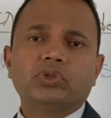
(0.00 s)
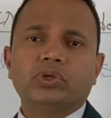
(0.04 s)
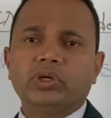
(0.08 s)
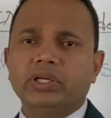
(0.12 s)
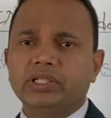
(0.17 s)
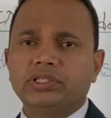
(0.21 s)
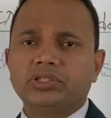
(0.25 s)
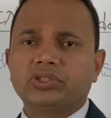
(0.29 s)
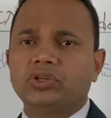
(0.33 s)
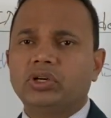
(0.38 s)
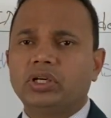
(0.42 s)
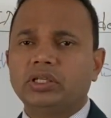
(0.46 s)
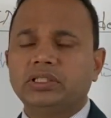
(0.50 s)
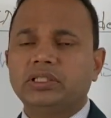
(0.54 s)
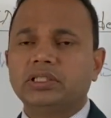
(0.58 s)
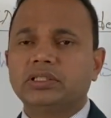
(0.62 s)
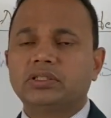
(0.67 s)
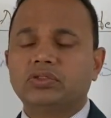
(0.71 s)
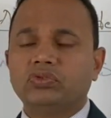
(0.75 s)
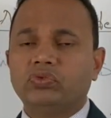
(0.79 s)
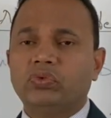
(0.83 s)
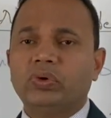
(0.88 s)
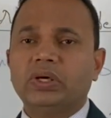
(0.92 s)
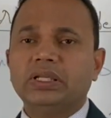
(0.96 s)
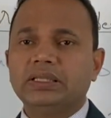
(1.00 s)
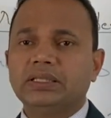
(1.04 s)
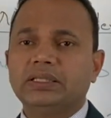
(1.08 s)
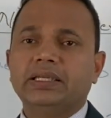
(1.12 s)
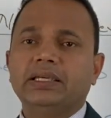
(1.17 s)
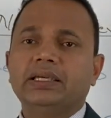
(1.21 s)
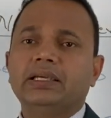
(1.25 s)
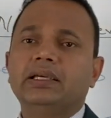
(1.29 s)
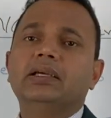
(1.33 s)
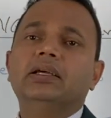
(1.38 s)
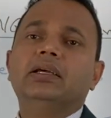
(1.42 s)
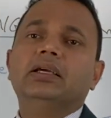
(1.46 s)
So it's not just one
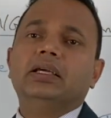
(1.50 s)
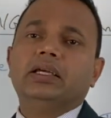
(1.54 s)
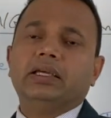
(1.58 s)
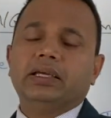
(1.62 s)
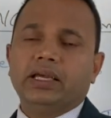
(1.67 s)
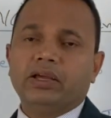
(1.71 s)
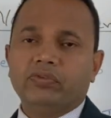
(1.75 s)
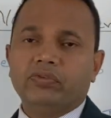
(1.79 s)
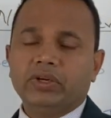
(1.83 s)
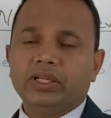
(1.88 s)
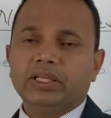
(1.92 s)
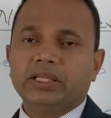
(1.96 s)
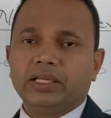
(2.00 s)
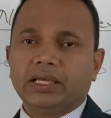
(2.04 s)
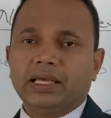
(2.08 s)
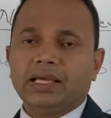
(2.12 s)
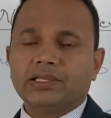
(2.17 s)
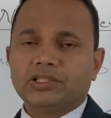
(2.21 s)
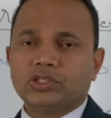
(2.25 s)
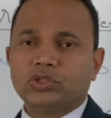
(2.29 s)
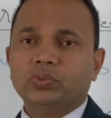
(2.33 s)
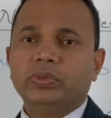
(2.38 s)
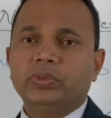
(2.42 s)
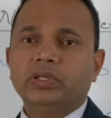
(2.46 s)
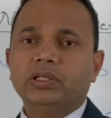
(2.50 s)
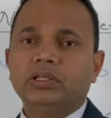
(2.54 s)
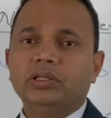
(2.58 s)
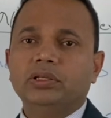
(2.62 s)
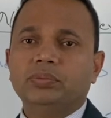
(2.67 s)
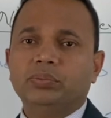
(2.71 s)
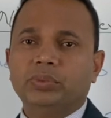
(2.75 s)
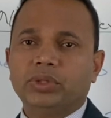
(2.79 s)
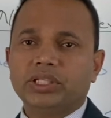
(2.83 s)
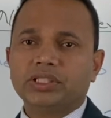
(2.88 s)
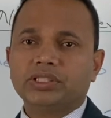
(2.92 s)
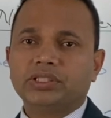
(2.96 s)
thing, everything has to be
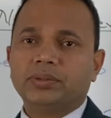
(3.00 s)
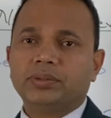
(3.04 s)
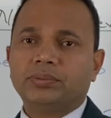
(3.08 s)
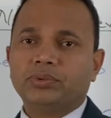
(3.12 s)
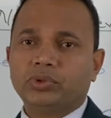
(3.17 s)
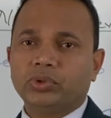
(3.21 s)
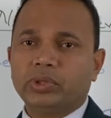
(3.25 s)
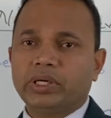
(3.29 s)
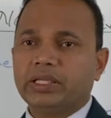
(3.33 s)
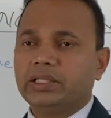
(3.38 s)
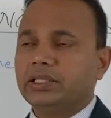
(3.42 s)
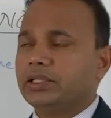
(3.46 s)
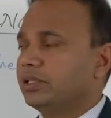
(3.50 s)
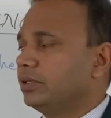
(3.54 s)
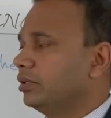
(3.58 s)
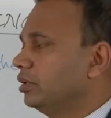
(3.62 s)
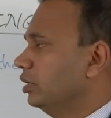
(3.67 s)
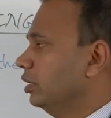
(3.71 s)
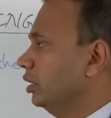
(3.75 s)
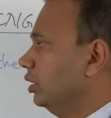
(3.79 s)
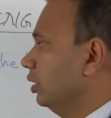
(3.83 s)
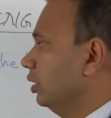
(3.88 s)
merged up together.